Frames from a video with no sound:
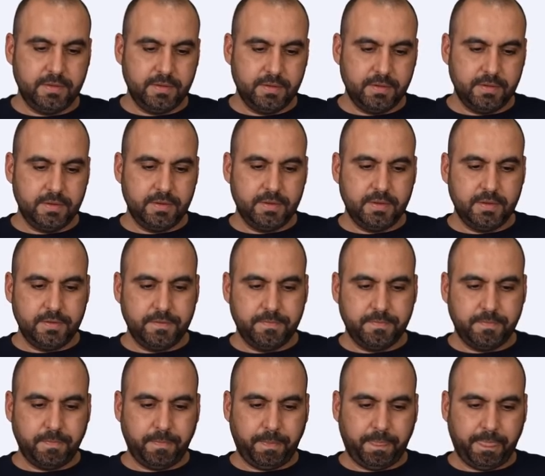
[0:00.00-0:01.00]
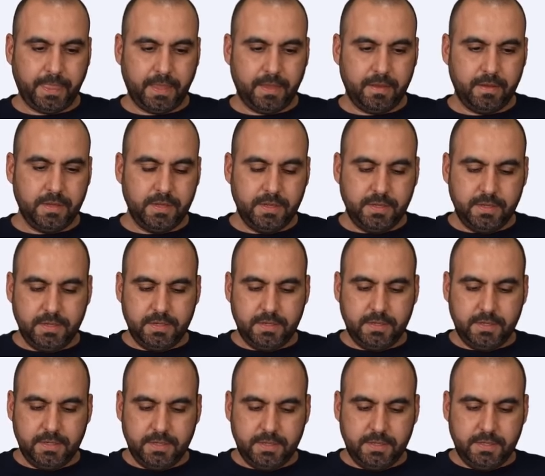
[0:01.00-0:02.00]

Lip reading: (silence)